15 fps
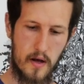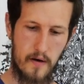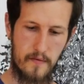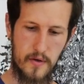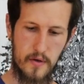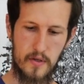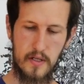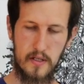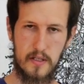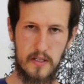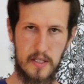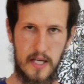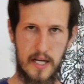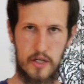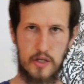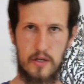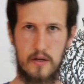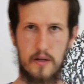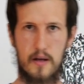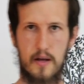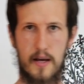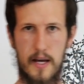of using succession
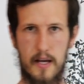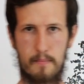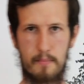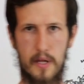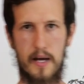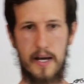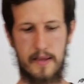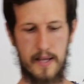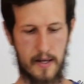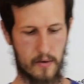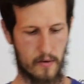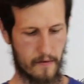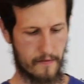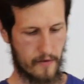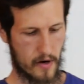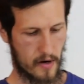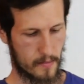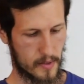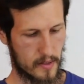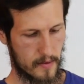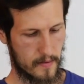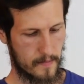and applying that to our farms.